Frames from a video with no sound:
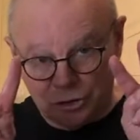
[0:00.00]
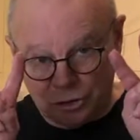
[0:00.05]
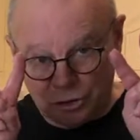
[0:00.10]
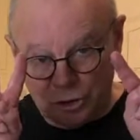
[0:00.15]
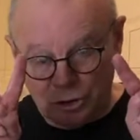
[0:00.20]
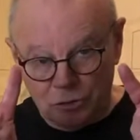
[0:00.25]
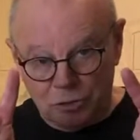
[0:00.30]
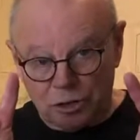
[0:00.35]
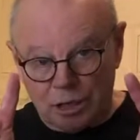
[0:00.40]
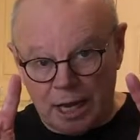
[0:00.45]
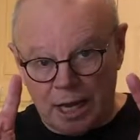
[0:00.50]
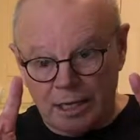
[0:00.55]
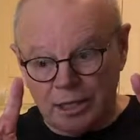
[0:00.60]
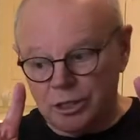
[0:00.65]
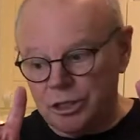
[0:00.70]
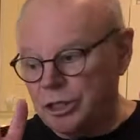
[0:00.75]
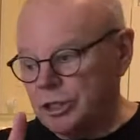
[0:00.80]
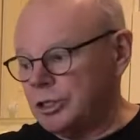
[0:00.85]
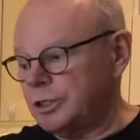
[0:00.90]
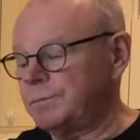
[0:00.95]
2
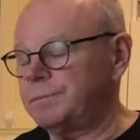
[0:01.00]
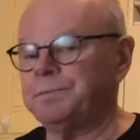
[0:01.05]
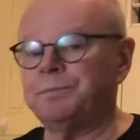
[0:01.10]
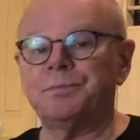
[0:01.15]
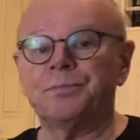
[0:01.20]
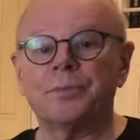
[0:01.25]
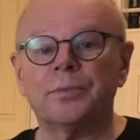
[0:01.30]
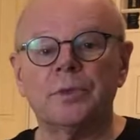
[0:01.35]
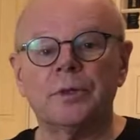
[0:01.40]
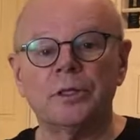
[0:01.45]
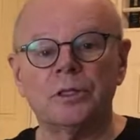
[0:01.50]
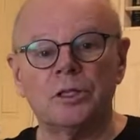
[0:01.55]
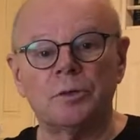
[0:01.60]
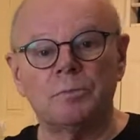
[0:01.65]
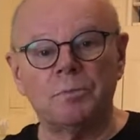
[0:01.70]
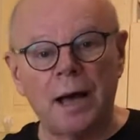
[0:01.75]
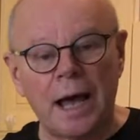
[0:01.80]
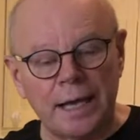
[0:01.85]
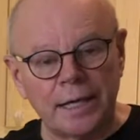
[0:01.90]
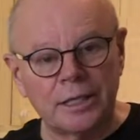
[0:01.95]
stages. There's a
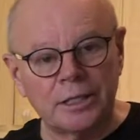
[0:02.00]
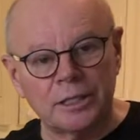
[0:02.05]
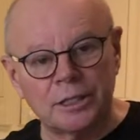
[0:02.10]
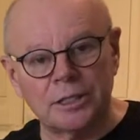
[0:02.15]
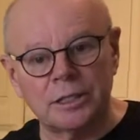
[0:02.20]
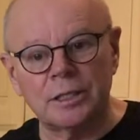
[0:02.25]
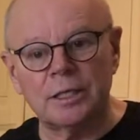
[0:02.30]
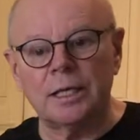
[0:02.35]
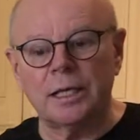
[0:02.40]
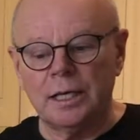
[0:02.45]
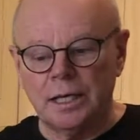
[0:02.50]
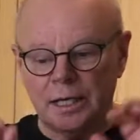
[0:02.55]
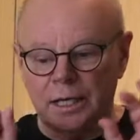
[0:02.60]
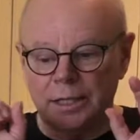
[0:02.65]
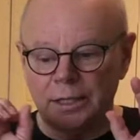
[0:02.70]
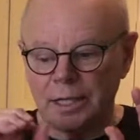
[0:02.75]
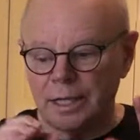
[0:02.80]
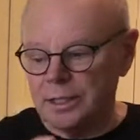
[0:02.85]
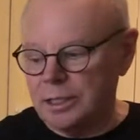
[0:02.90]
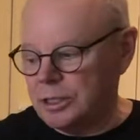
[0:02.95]
base
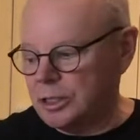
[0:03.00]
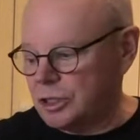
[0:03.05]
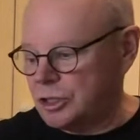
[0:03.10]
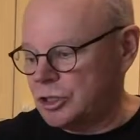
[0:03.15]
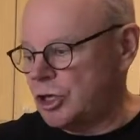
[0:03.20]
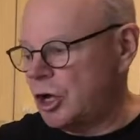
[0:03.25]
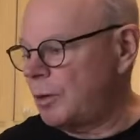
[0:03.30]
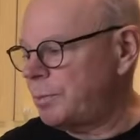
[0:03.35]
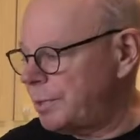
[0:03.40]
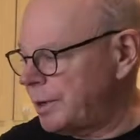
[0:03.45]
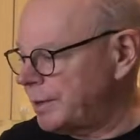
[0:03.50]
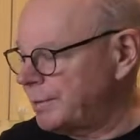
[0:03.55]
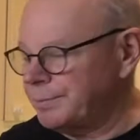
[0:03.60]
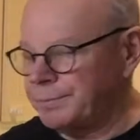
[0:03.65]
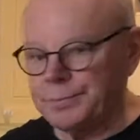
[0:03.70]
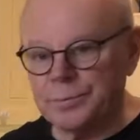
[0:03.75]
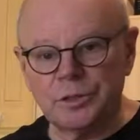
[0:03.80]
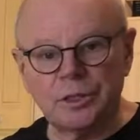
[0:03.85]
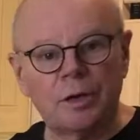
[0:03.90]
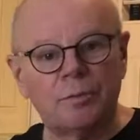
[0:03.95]
and then there's a topping.
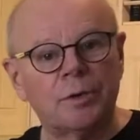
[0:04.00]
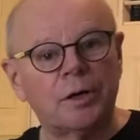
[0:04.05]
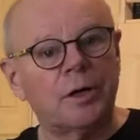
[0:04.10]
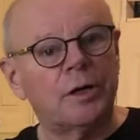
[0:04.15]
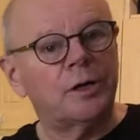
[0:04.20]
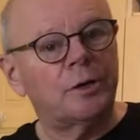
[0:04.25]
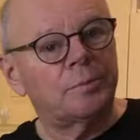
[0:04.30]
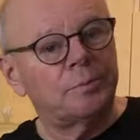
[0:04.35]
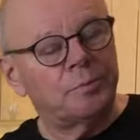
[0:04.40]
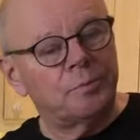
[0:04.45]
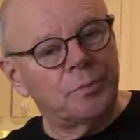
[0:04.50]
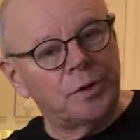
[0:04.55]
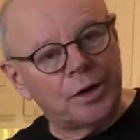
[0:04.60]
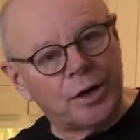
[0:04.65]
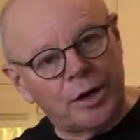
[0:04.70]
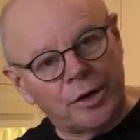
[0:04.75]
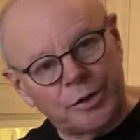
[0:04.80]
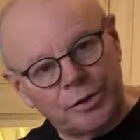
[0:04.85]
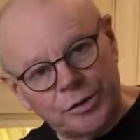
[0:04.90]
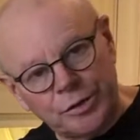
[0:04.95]
So we've got
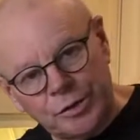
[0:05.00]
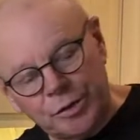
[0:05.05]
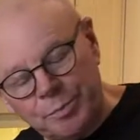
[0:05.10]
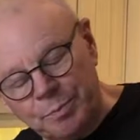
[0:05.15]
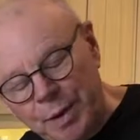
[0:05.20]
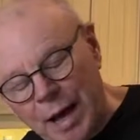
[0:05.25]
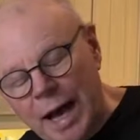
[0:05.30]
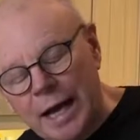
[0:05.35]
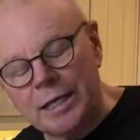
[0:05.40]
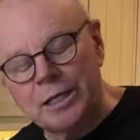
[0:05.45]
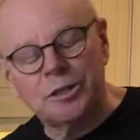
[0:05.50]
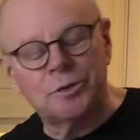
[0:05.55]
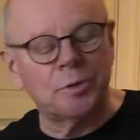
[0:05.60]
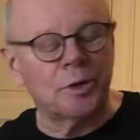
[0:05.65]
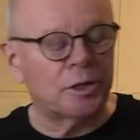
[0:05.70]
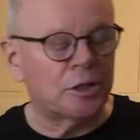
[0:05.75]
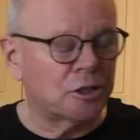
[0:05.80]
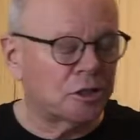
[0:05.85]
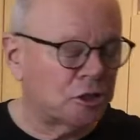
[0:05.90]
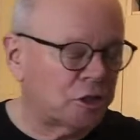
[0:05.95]
to do the base, we've
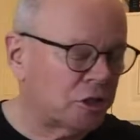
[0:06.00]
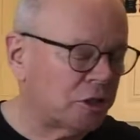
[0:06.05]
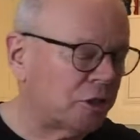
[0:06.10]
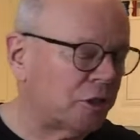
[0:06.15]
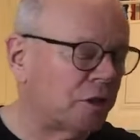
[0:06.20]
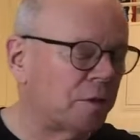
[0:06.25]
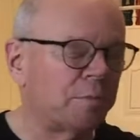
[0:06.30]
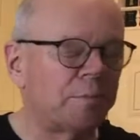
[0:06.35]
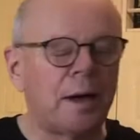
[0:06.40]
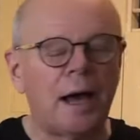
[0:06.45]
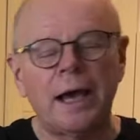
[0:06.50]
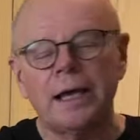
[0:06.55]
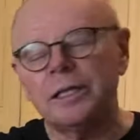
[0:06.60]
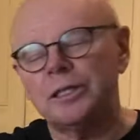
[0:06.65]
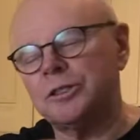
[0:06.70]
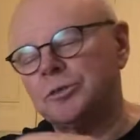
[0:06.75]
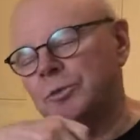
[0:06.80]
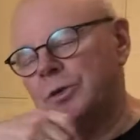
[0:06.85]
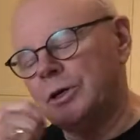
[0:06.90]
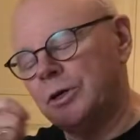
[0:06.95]
got to chill the
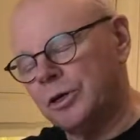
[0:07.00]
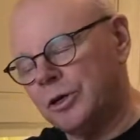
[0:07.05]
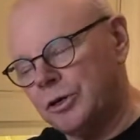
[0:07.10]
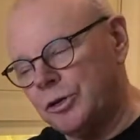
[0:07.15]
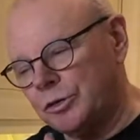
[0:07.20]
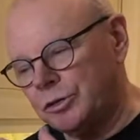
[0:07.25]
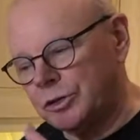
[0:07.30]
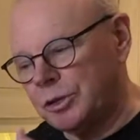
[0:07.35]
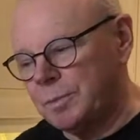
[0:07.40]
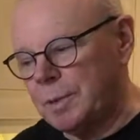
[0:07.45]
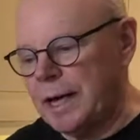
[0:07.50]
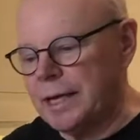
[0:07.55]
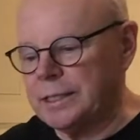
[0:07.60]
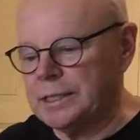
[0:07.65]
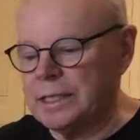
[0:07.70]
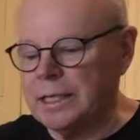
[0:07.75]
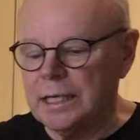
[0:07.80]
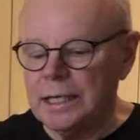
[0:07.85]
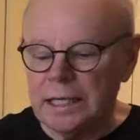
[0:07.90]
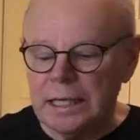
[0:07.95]
base, we've got to cook the
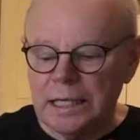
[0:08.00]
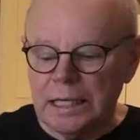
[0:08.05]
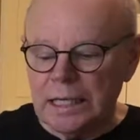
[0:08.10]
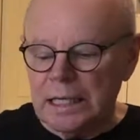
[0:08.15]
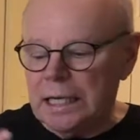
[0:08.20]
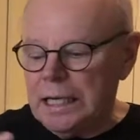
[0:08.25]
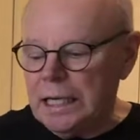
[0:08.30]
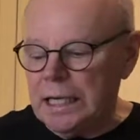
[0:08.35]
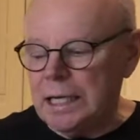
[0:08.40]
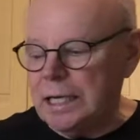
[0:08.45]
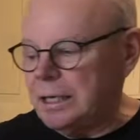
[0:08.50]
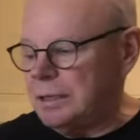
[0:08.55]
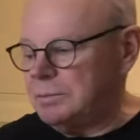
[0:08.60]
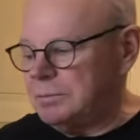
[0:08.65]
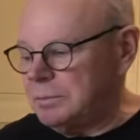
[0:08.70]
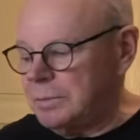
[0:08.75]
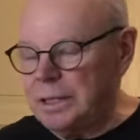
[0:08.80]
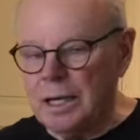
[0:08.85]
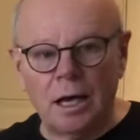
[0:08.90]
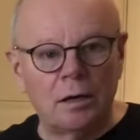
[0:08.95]
base.
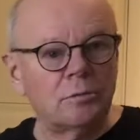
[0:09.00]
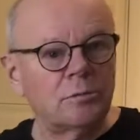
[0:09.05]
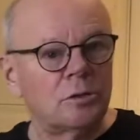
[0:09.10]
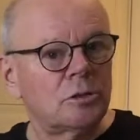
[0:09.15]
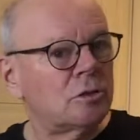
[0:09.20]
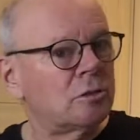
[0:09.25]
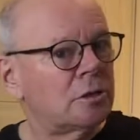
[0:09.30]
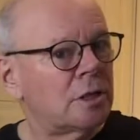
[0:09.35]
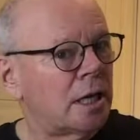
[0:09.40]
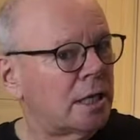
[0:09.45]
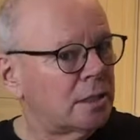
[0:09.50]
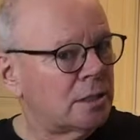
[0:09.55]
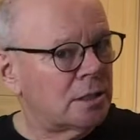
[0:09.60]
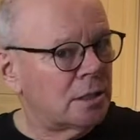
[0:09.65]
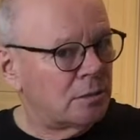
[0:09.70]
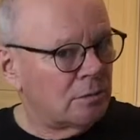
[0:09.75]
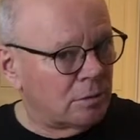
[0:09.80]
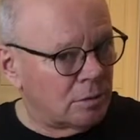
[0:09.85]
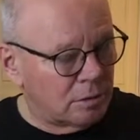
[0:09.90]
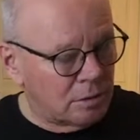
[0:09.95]
You know, it doesn't take
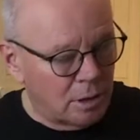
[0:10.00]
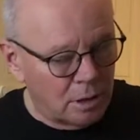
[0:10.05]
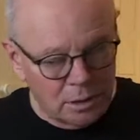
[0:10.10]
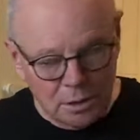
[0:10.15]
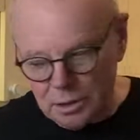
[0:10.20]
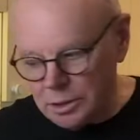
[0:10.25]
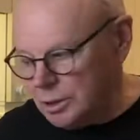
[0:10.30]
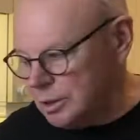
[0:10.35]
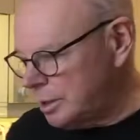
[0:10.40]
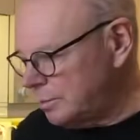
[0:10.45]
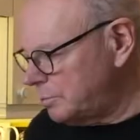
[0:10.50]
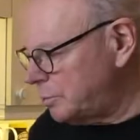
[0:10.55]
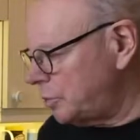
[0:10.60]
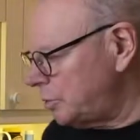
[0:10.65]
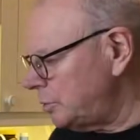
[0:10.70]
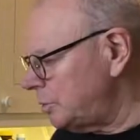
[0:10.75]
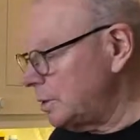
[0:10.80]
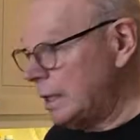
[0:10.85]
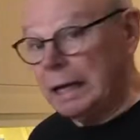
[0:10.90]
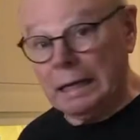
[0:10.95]
too long. Nice and
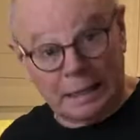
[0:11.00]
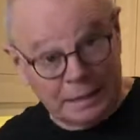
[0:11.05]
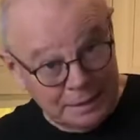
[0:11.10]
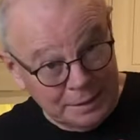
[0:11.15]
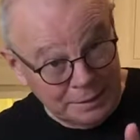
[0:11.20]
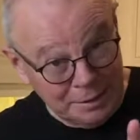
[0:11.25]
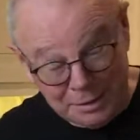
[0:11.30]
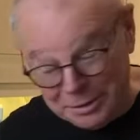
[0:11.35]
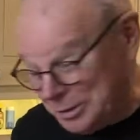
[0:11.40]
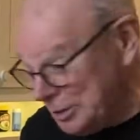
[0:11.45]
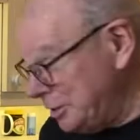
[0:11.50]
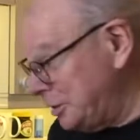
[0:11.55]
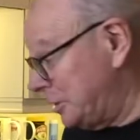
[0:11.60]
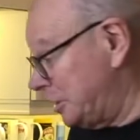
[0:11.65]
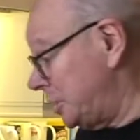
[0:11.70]
simple. Nice and